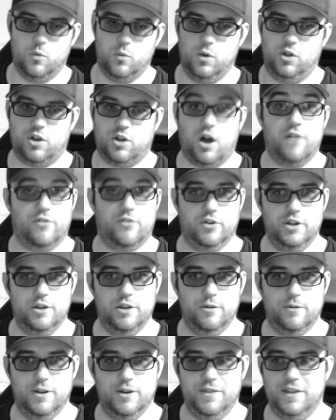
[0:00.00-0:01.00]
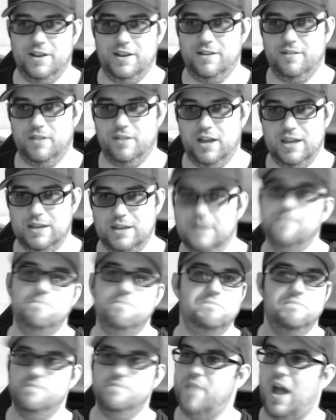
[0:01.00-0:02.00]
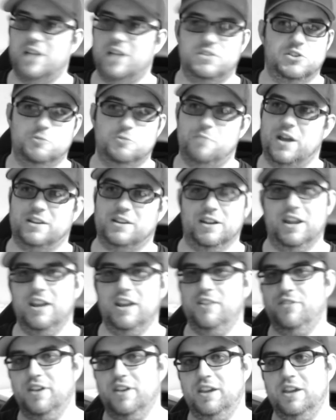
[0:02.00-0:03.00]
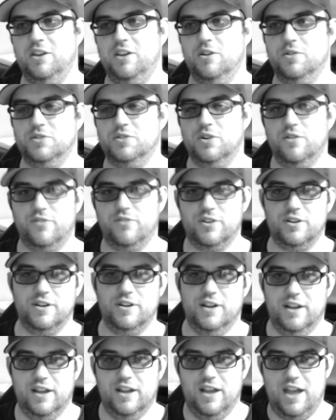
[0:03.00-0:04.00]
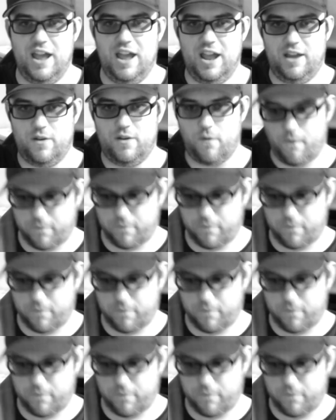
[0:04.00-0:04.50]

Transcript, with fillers: We'll cover you. And then like, not suspecting anything, he goes over and